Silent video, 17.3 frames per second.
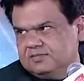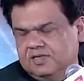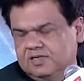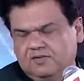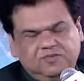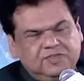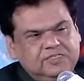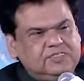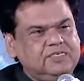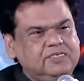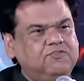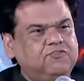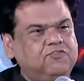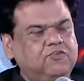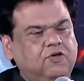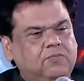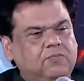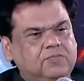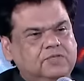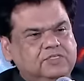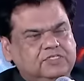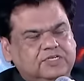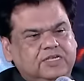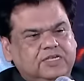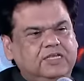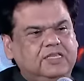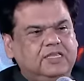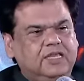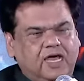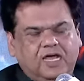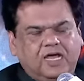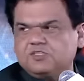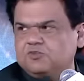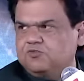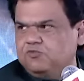If you see from journey in the
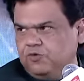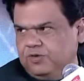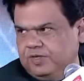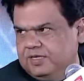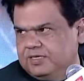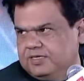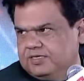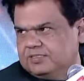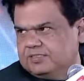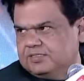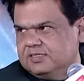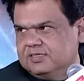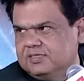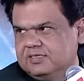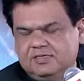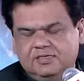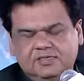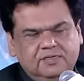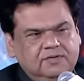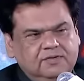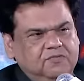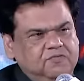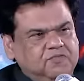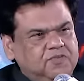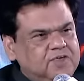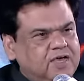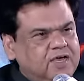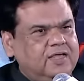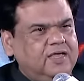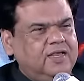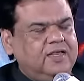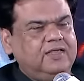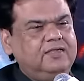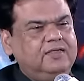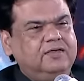last four years, we are
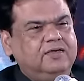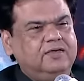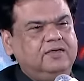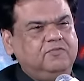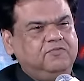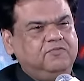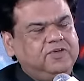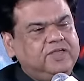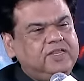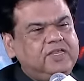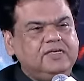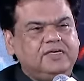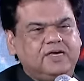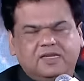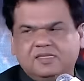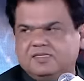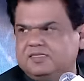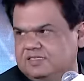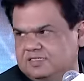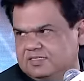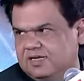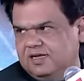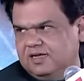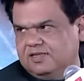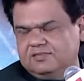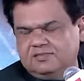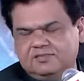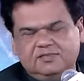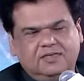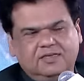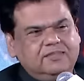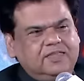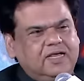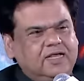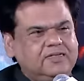getting very encouraging signs,
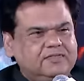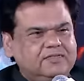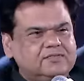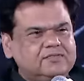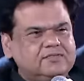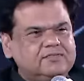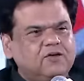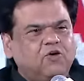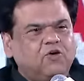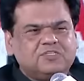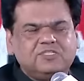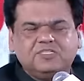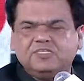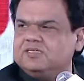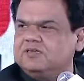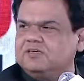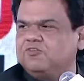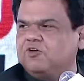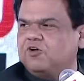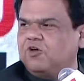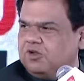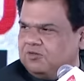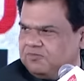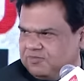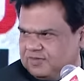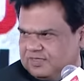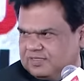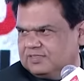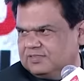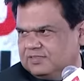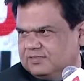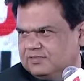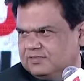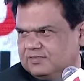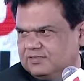and that is the oxygen for all of us
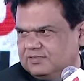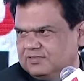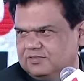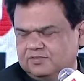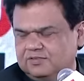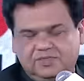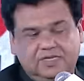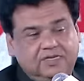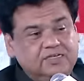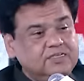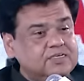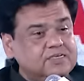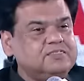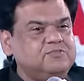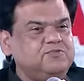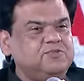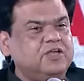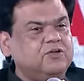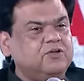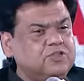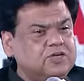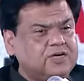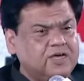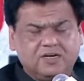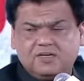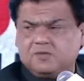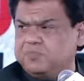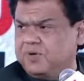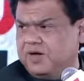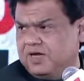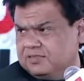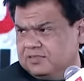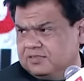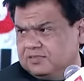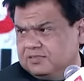that yes, we are on the correct path,